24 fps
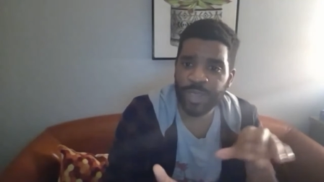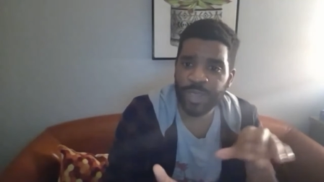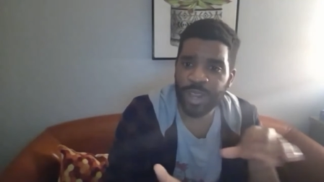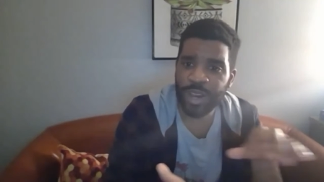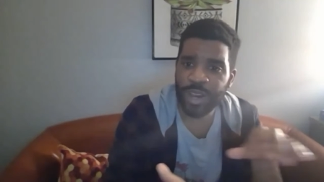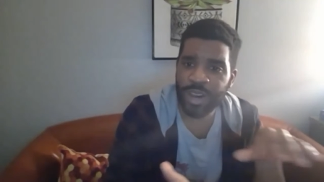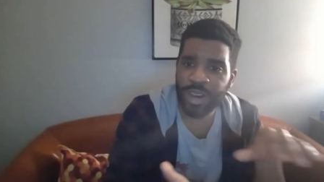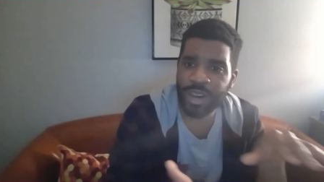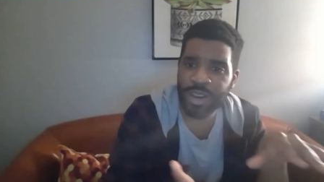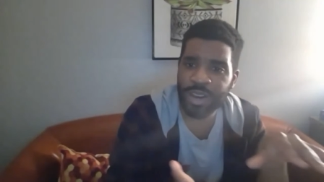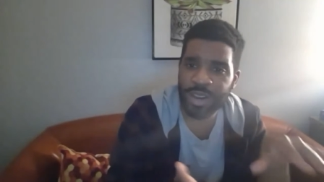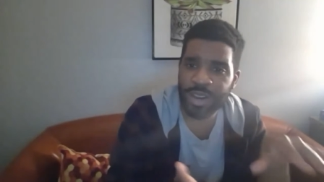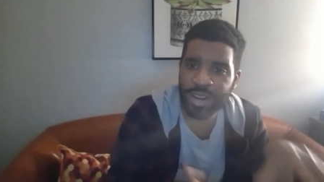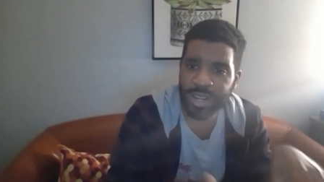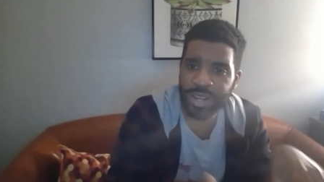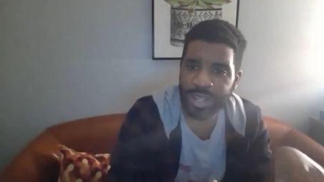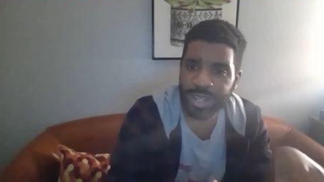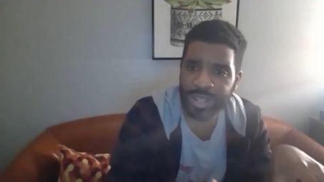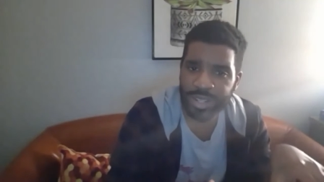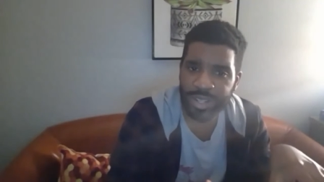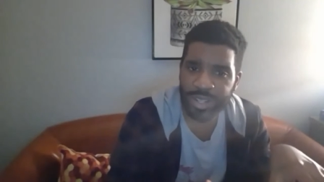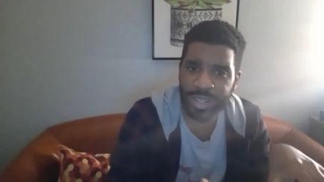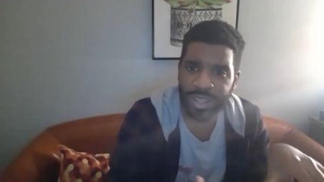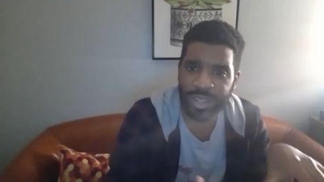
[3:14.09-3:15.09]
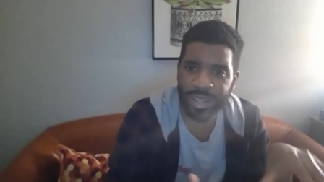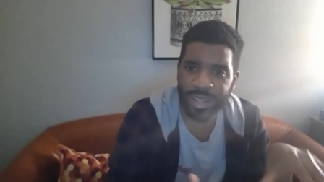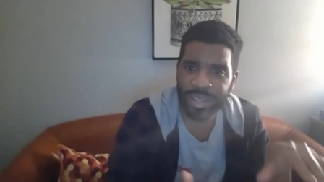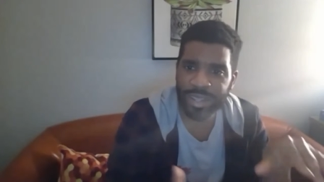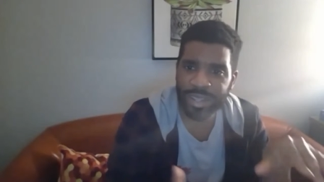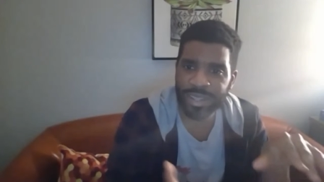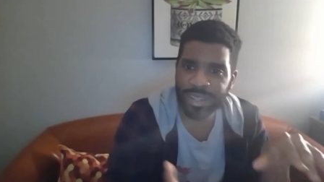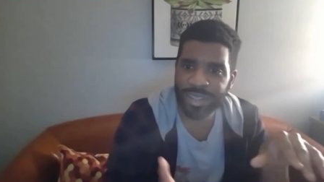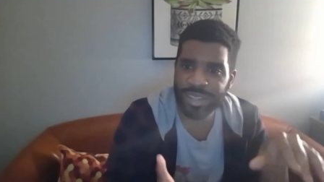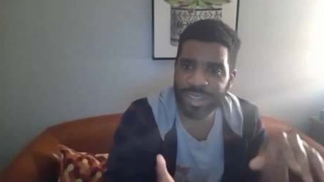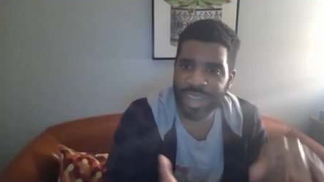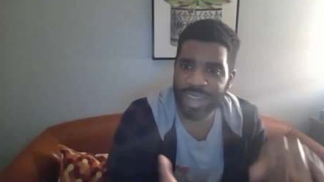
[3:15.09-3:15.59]
a hook
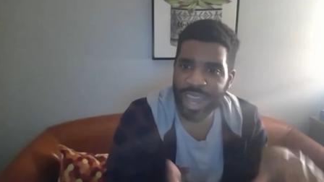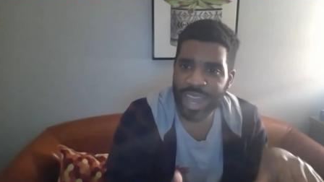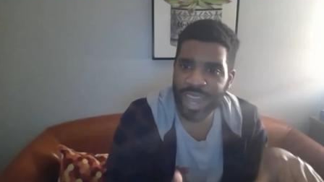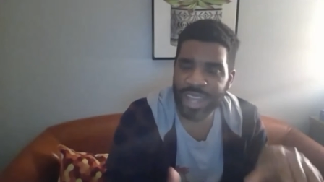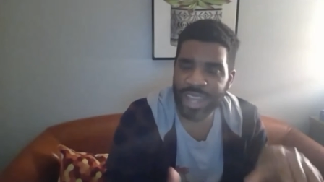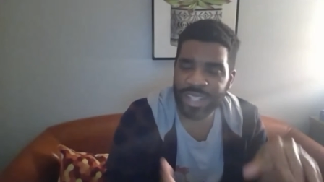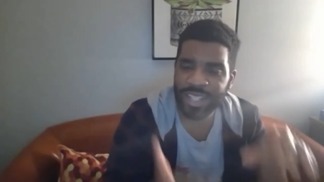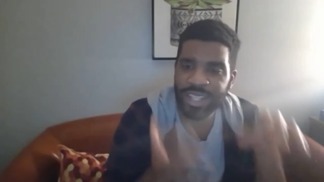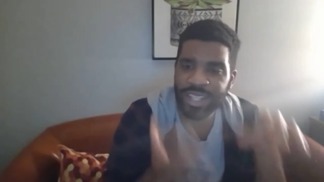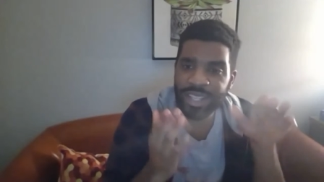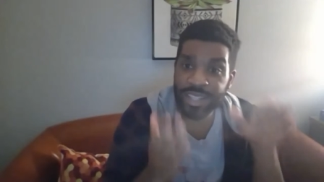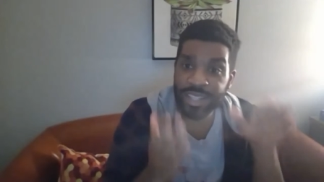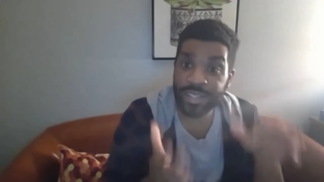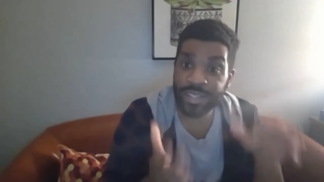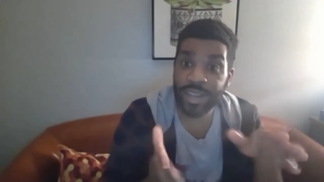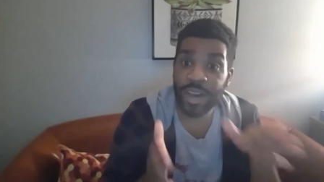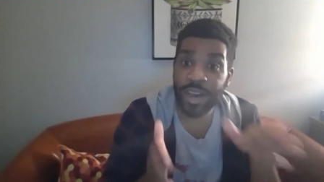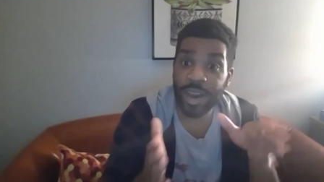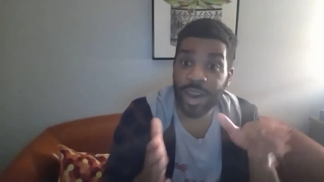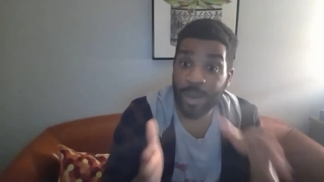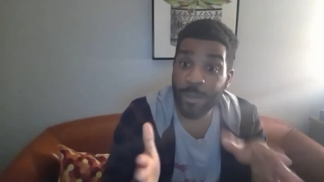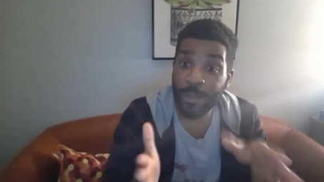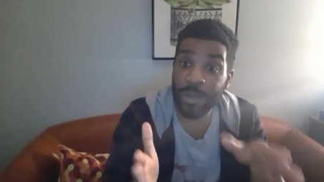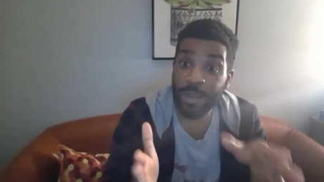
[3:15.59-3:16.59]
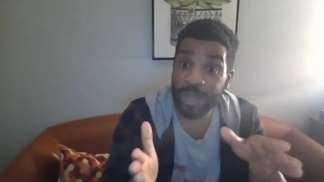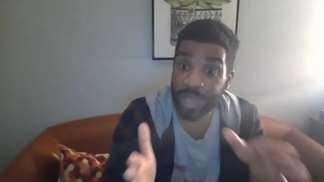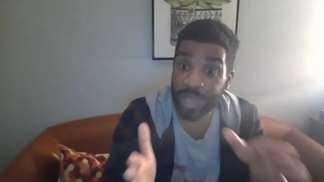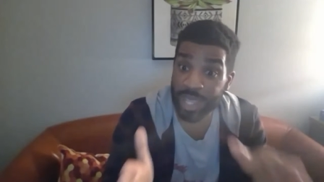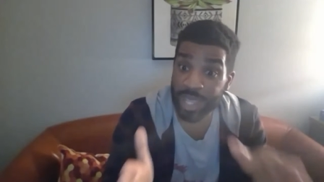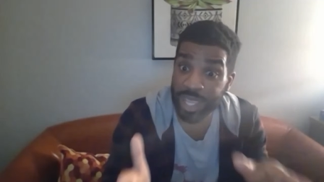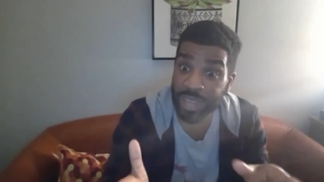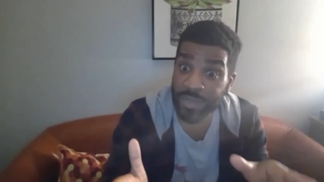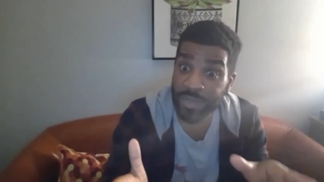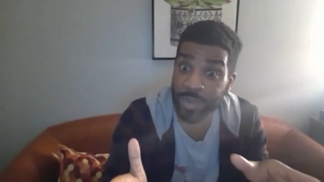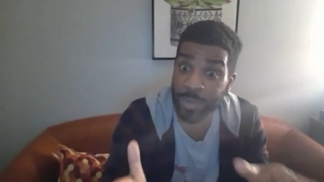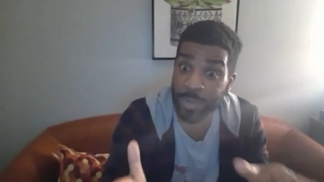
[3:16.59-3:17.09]
that is
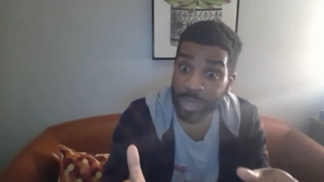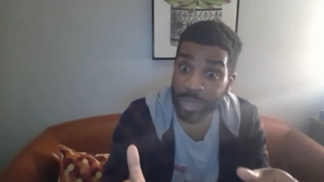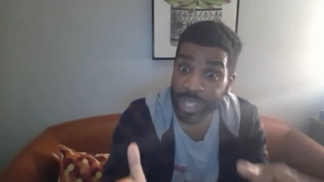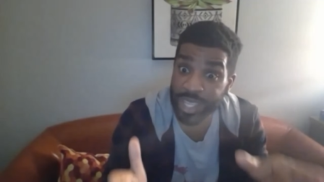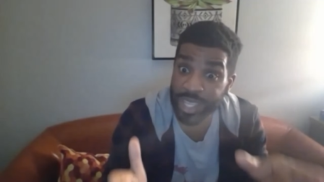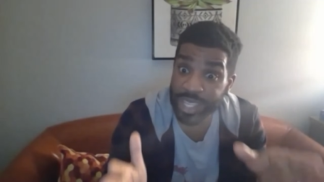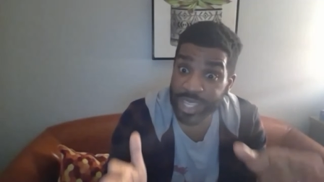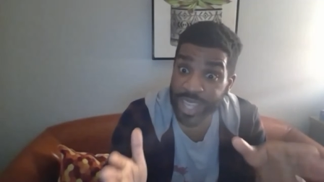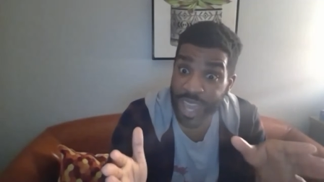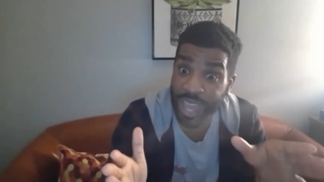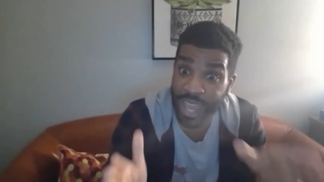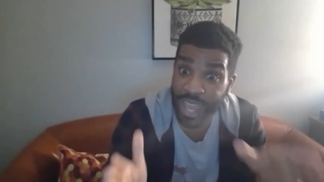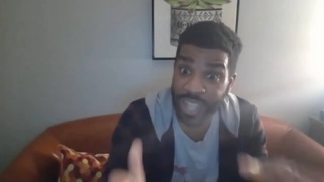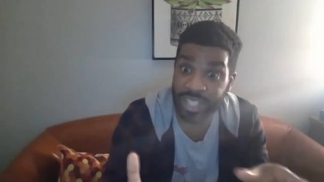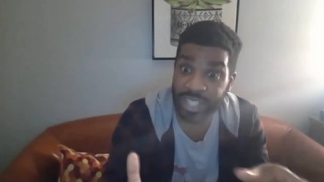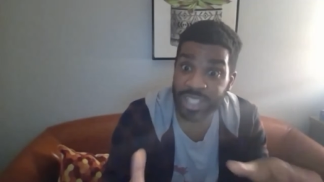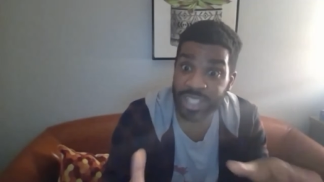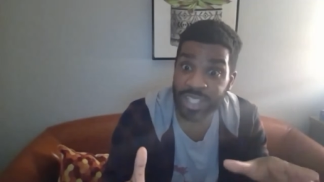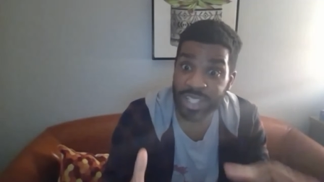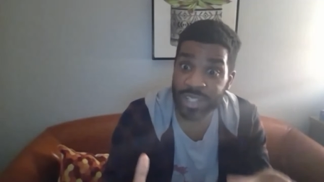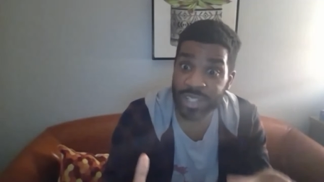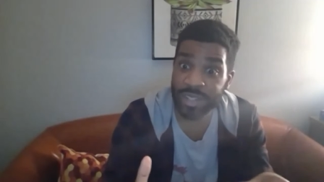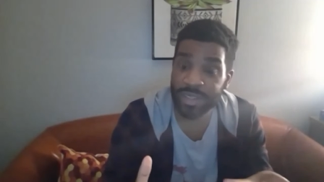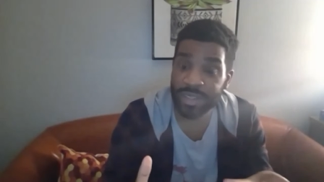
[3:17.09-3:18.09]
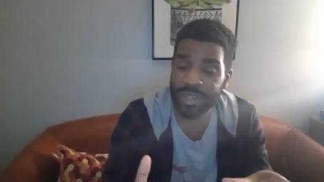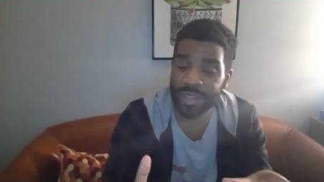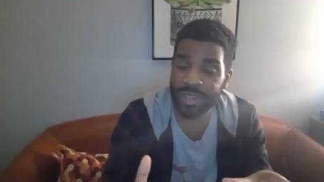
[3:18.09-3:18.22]
unbelievably catchy,